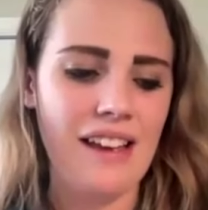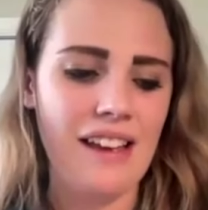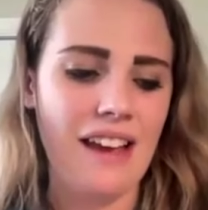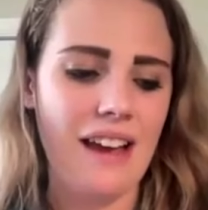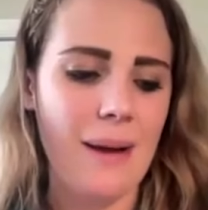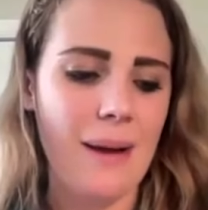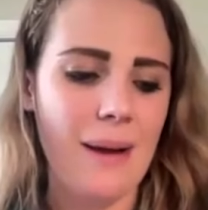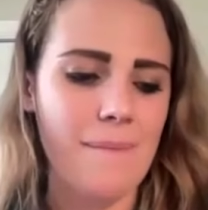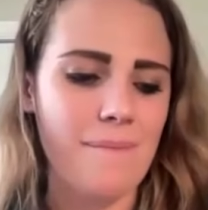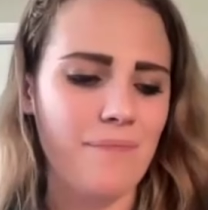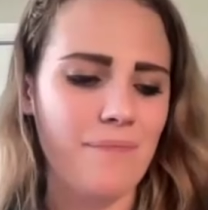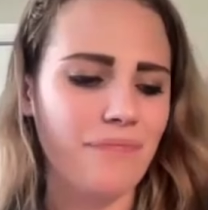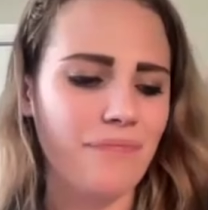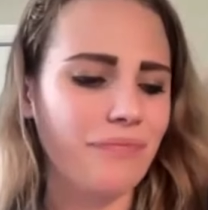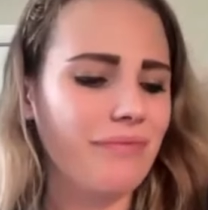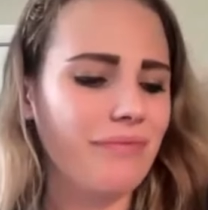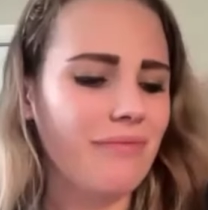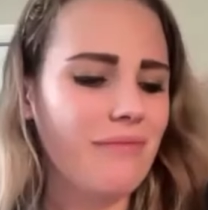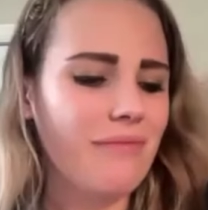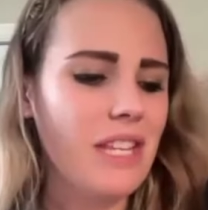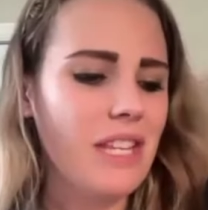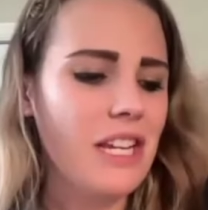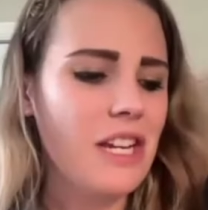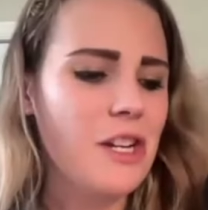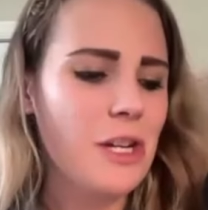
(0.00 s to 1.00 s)
Um,
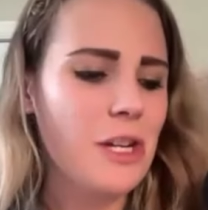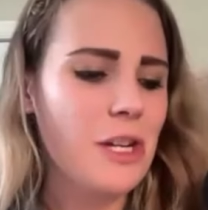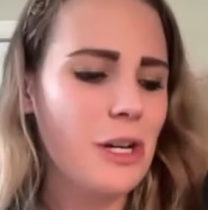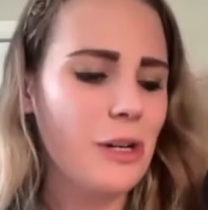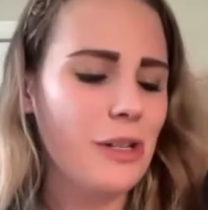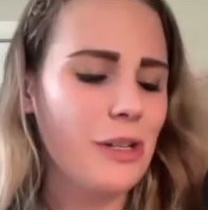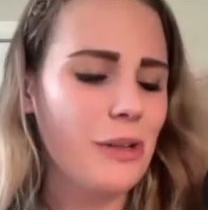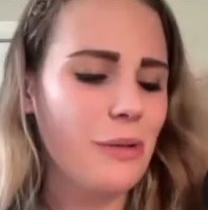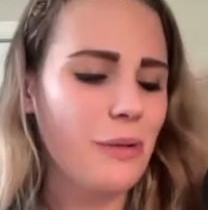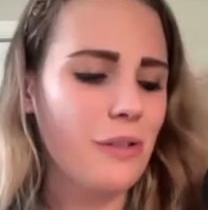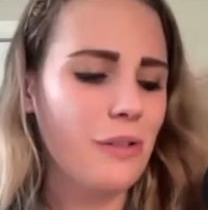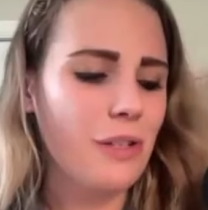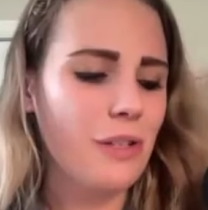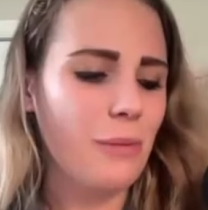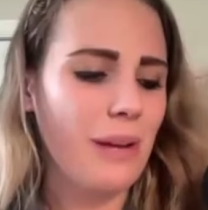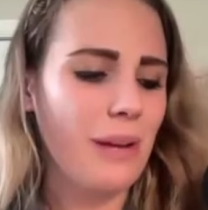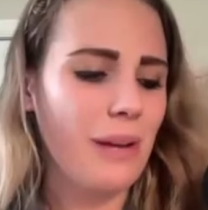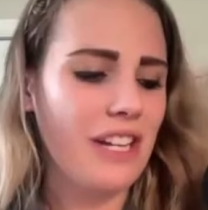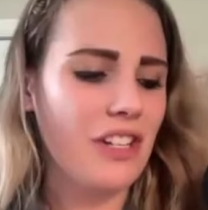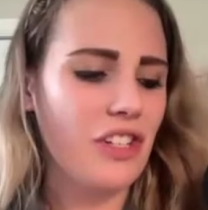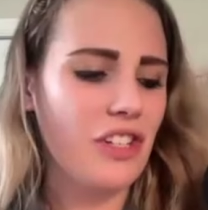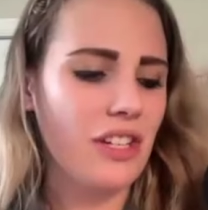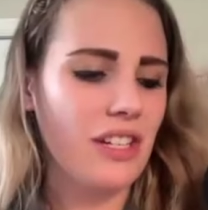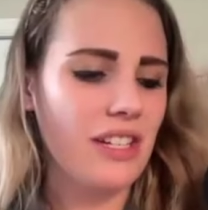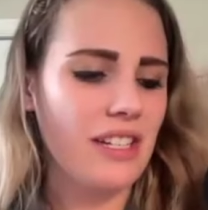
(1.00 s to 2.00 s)
you know, you you
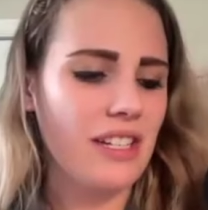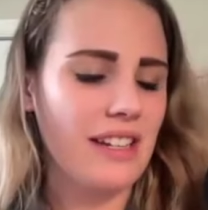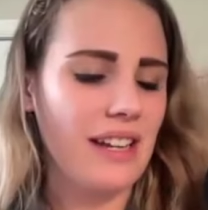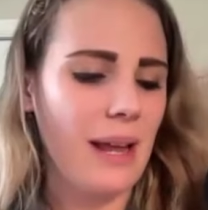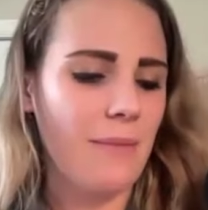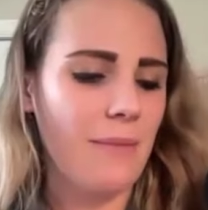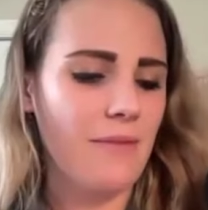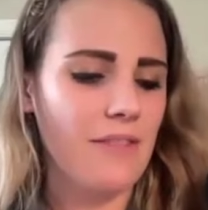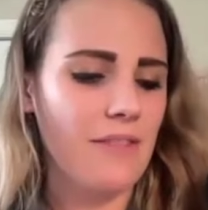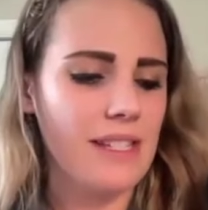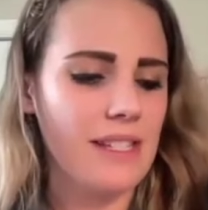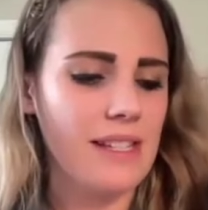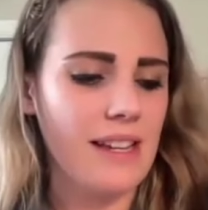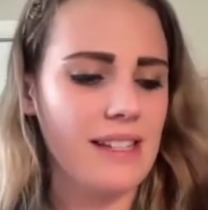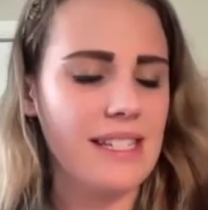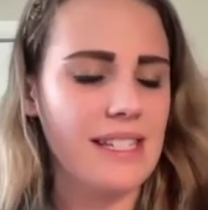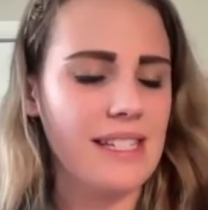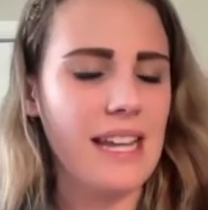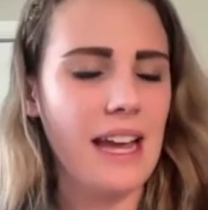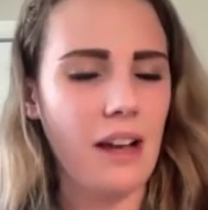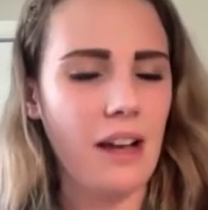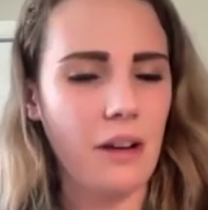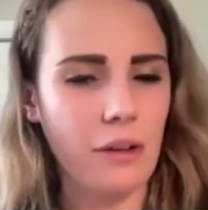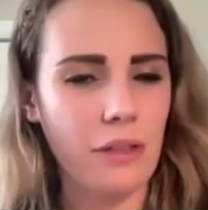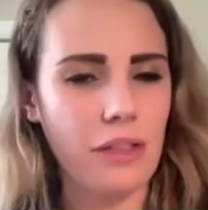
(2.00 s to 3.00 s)
mentioned and emphasized
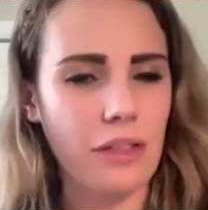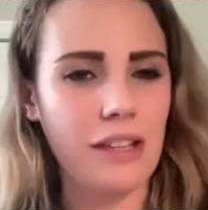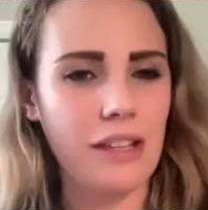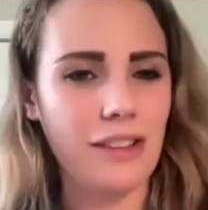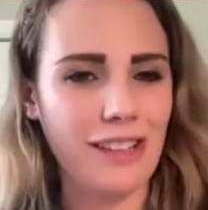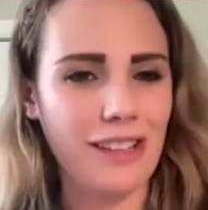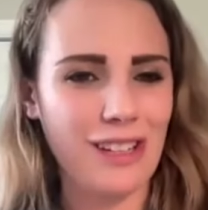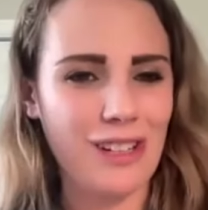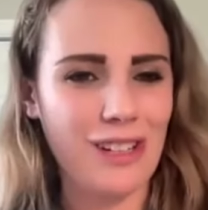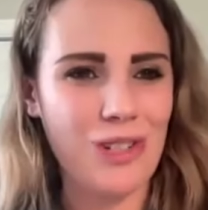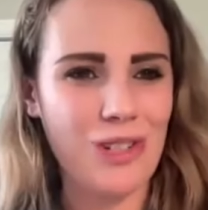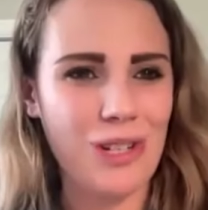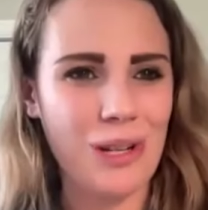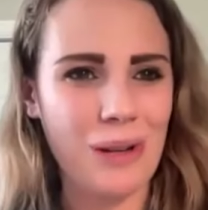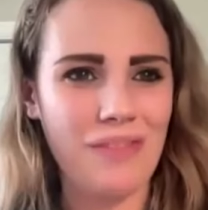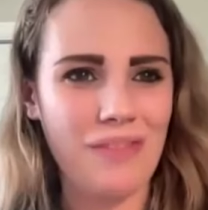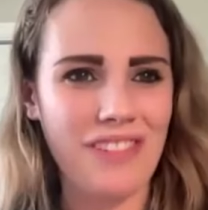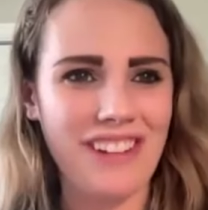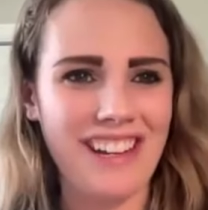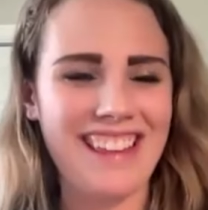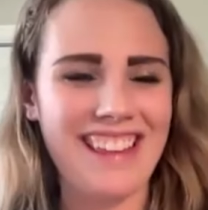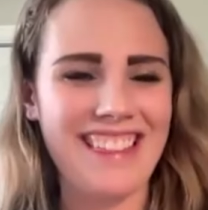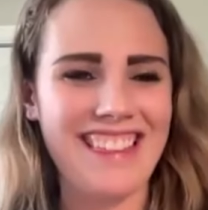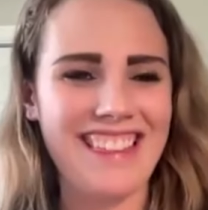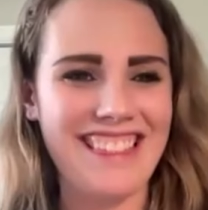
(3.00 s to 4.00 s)
healthy
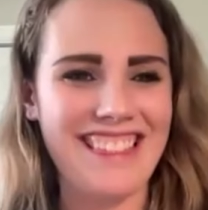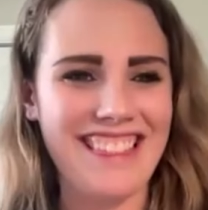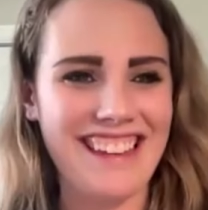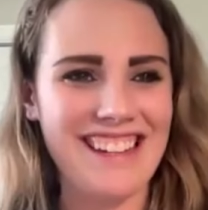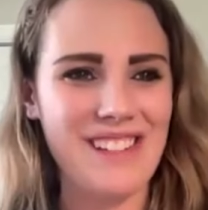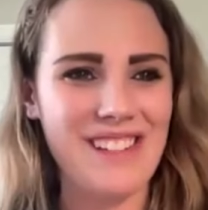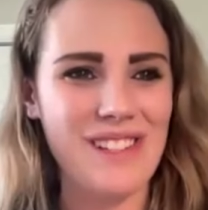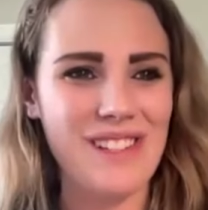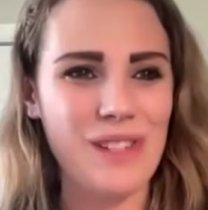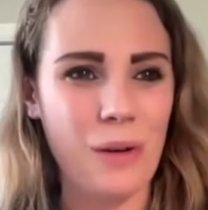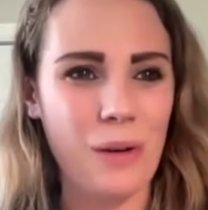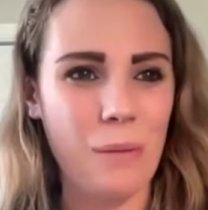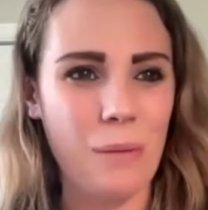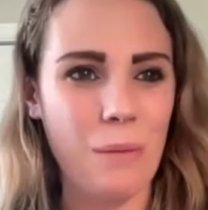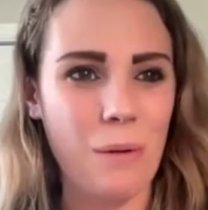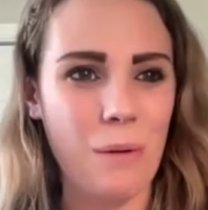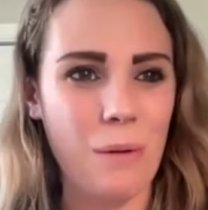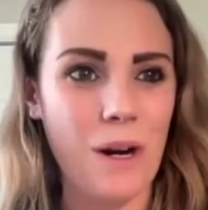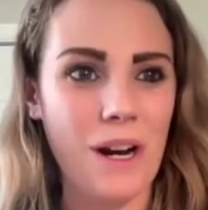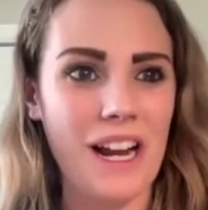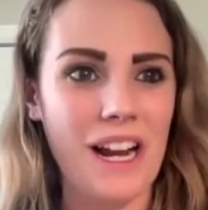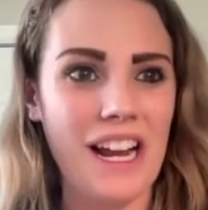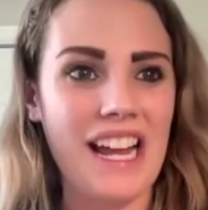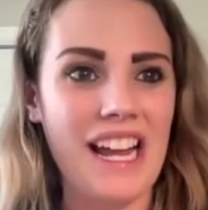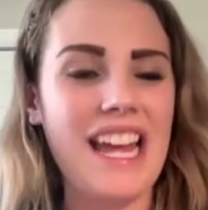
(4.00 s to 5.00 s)
leadership. I think that is so
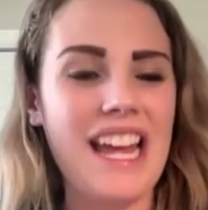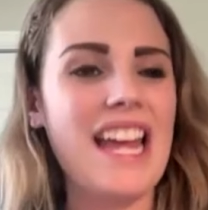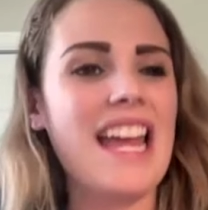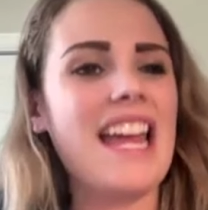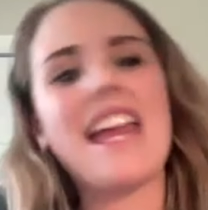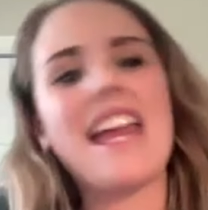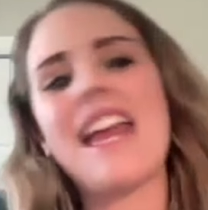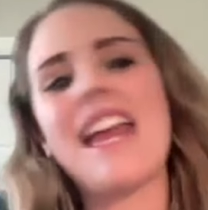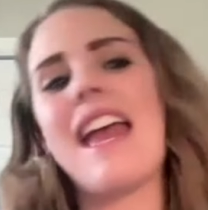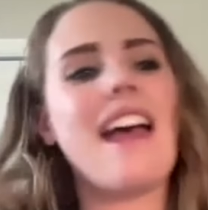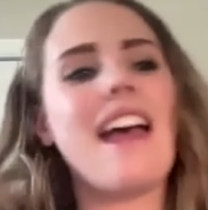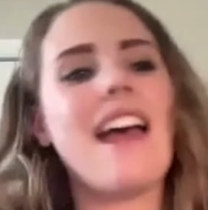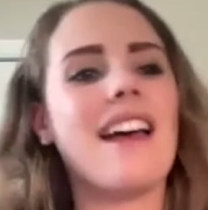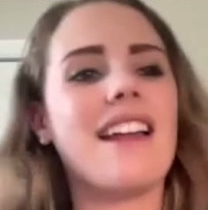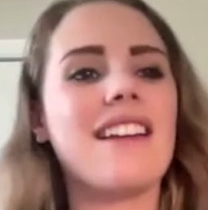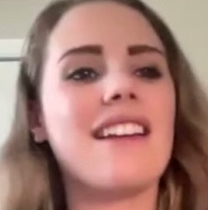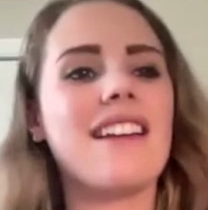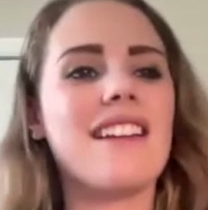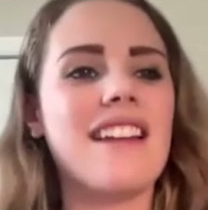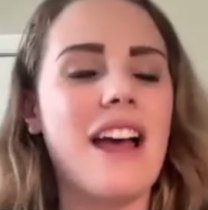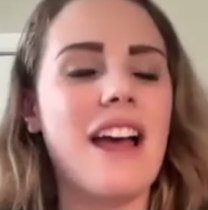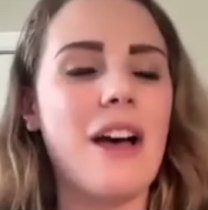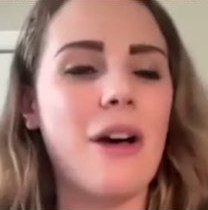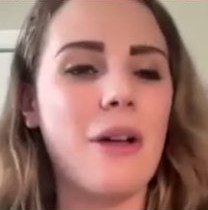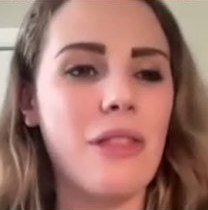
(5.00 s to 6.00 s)
important.
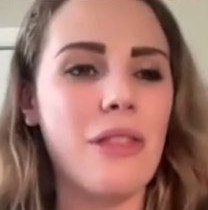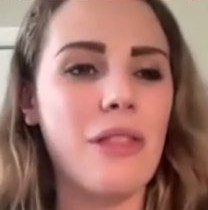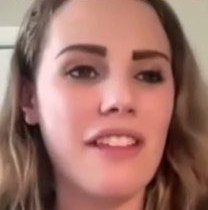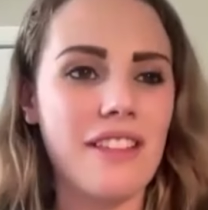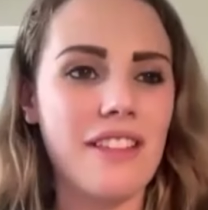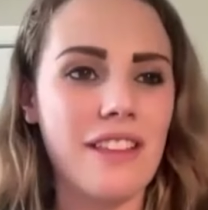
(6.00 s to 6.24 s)
And healthy